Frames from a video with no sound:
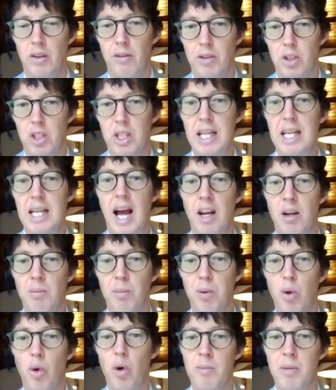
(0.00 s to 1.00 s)
see
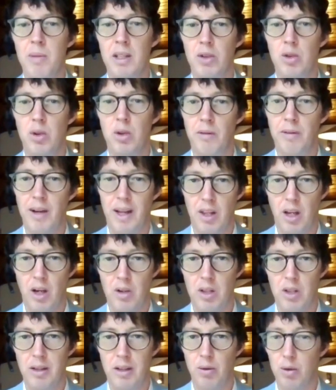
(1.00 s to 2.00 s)
unemployment sort of at
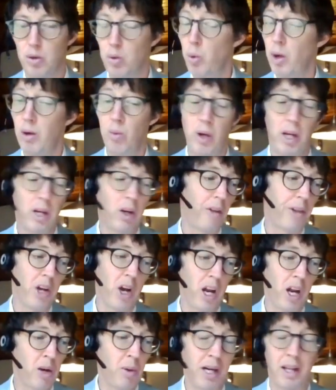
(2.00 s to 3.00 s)
those levels. We're not the
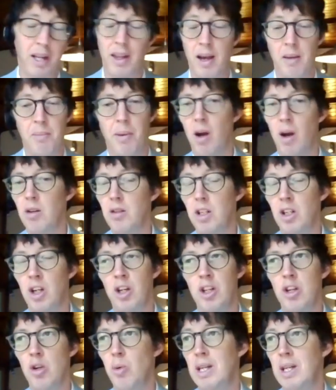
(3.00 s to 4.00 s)
only one in that boat.
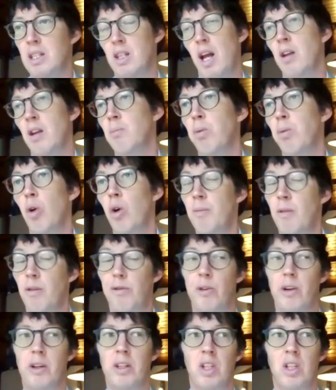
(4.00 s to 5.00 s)
US unemployment,
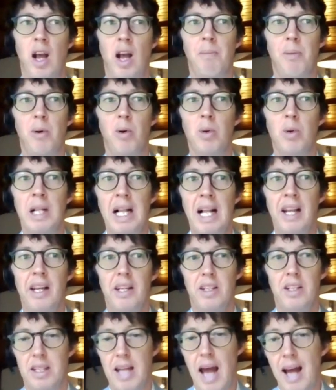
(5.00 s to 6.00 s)
for example,
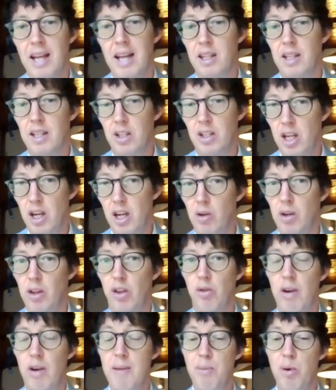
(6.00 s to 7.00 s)
started this year at
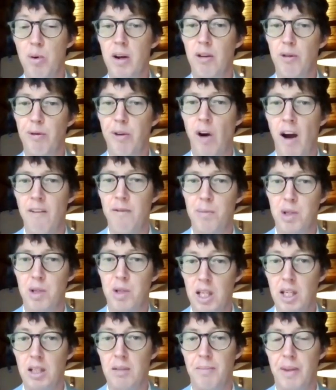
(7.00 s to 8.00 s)

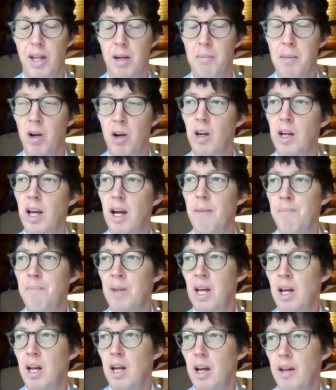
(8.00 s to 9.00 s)
3.5% in America.
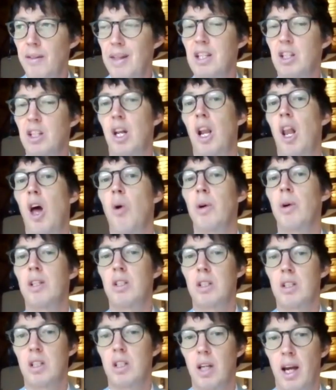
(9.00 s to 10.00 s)
That's the
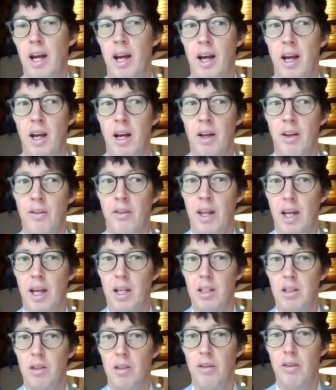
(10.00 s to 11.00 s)
lowest that
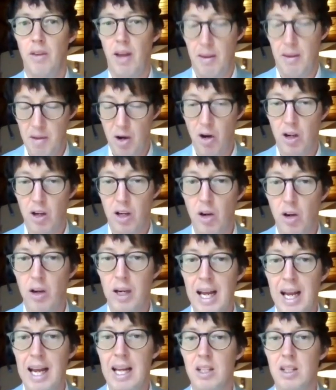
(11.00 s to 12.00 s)
America
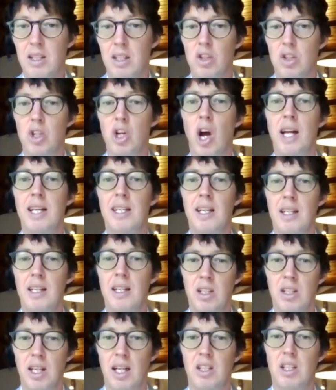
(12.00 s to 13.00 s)
had since
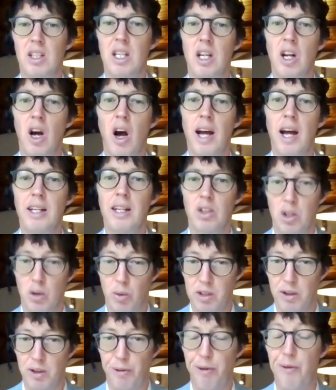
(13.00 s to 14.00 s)
1969. So it
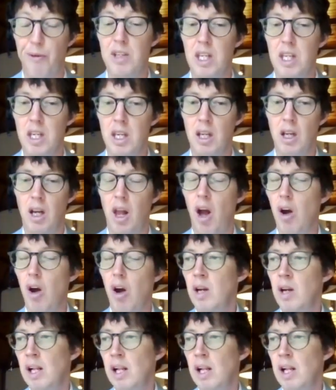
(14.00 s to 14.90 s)
was a 50-year low.